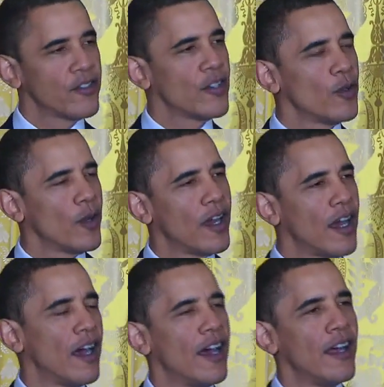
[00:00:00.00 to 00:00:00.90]
to
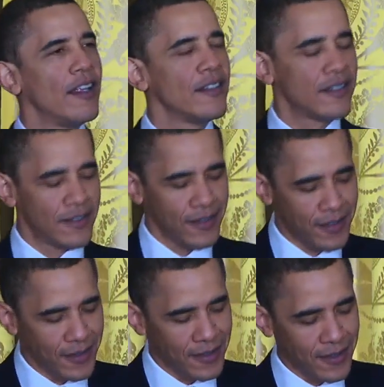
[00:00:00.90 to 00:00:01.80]
uh,
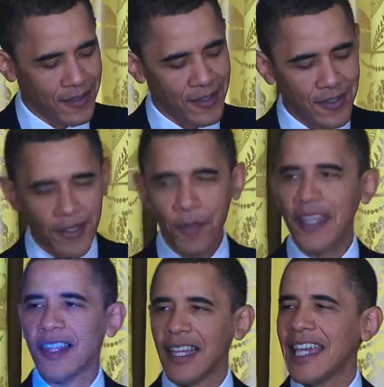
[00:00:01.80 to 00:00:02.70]
to be
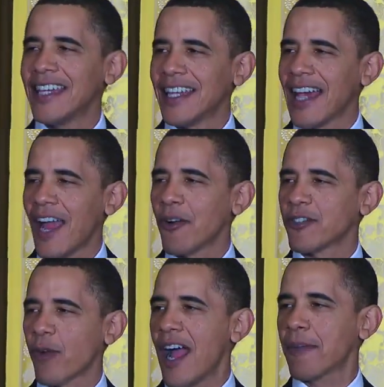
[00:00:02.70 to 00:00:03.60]
the lead in an
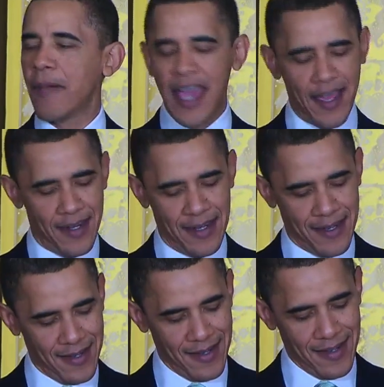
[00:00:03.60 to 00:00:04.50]
Irish rock band.
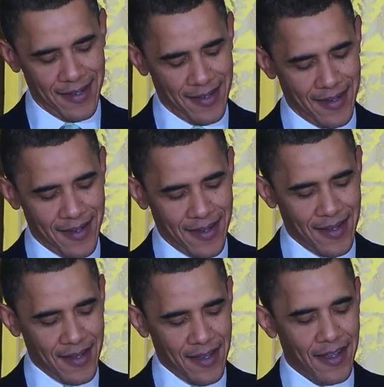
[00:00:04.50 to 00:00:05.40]

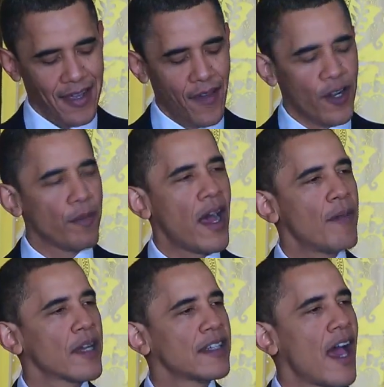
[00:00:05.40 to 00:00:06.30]
Uh, Governor
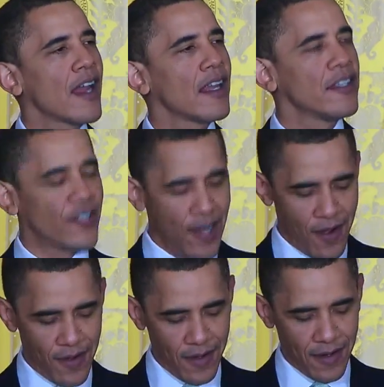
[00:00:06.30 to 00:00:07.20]
Bob McDonnell is
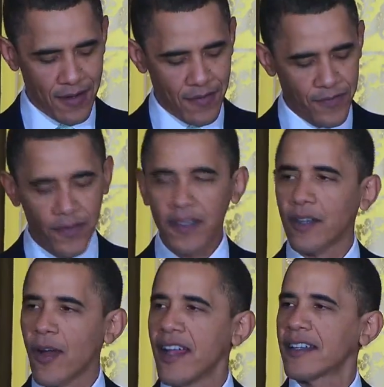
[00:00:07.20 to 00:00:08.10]
here of the
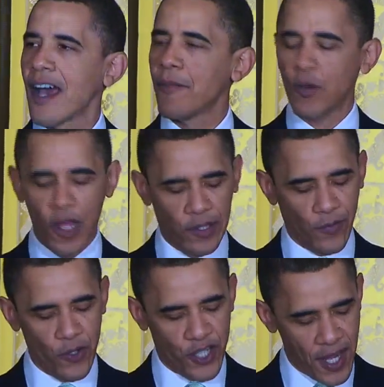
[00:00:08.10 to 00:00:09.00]
great Commonwealth of
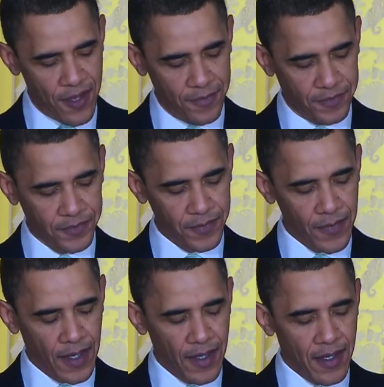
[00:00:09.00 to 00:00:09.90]
Virginia
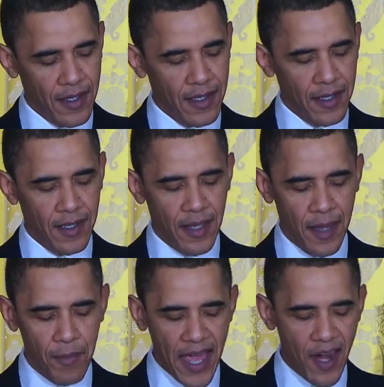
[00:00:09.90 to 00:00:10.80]

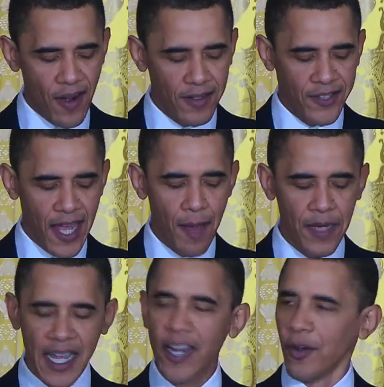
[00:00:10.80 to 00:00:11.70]
and Mayor Tom
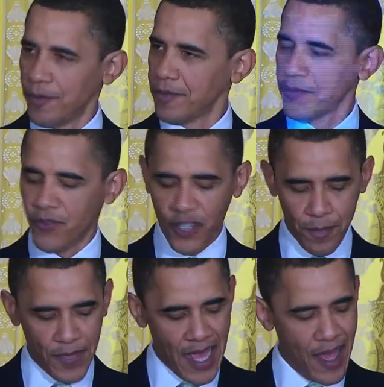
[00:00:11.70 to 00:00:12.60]
Menino,
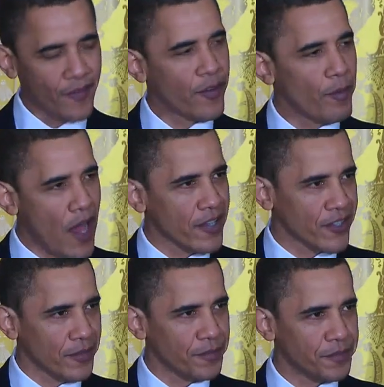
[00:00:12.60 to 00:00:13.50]
shipped down from Boston.